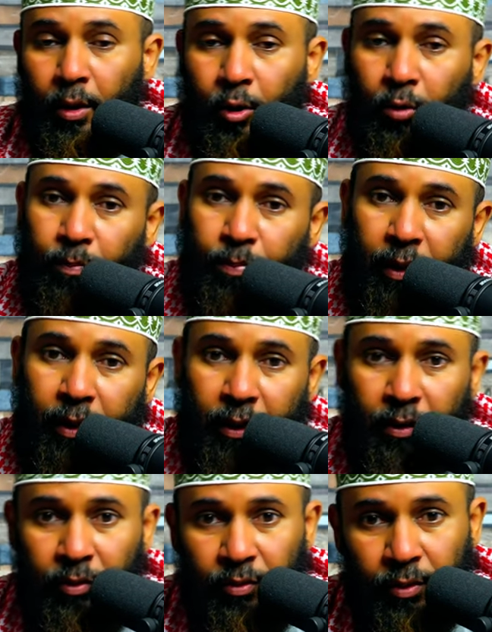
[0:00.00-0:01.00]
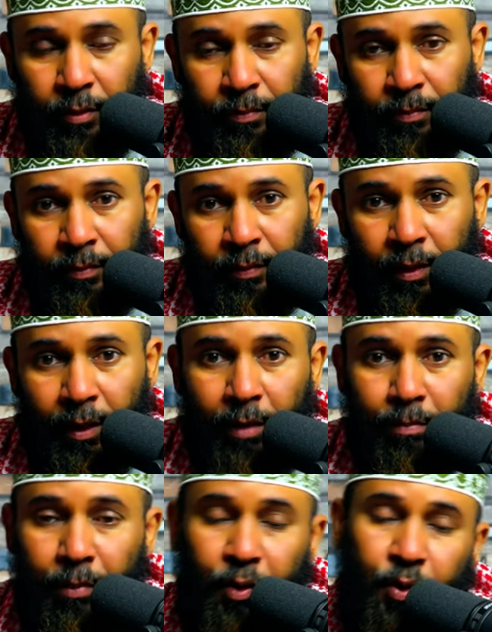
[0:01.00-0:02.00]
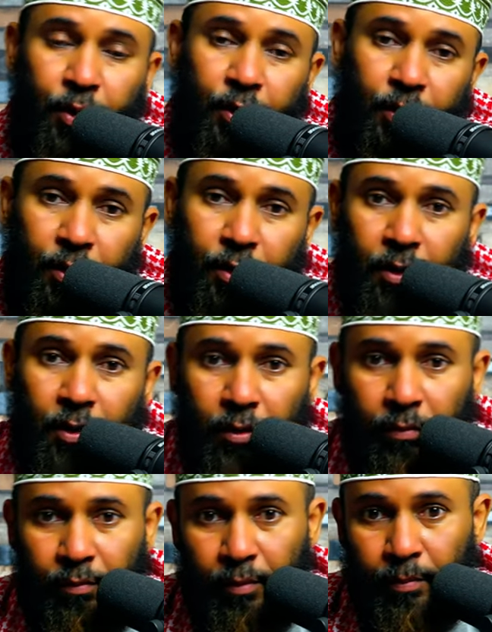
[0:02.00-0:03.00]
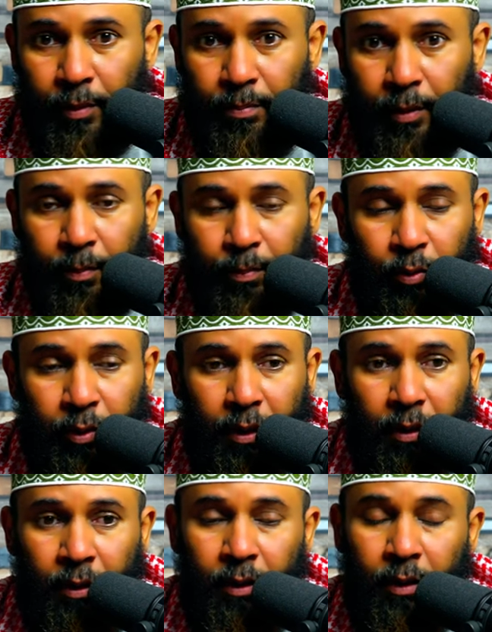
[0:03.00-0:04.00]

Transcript: complaints and messages from the people that,